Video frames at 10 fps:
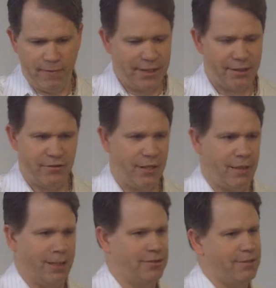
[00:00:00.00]
Faith is
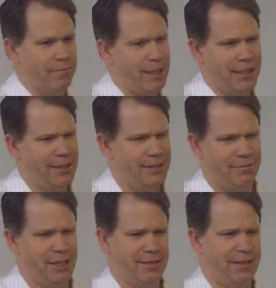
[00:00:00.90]
not about some
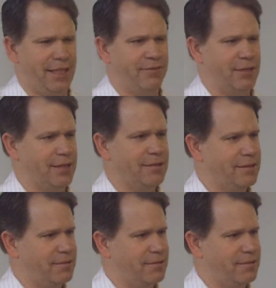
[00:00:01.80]
mechanism that saves us.